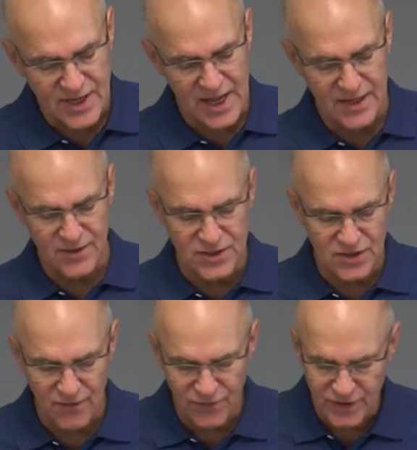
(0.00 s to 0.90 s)
and in the
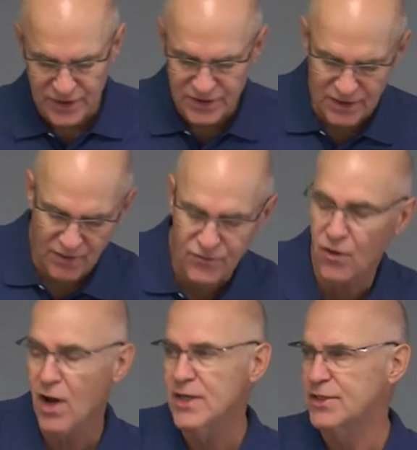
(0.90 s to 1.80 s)
sufferings of
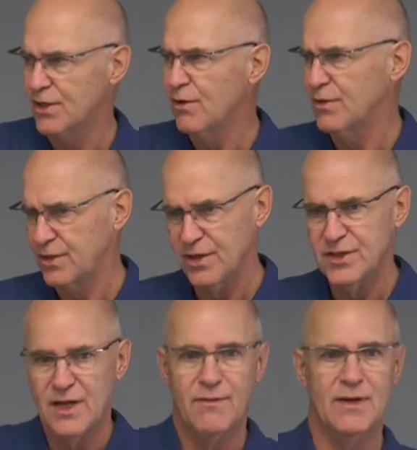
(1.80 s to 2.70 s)
Christ. You know, do you
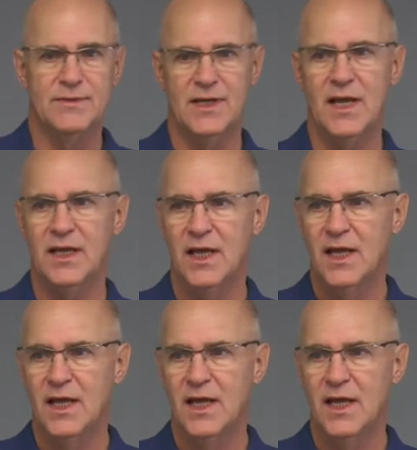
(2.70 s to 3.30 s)
understand what I'm saying?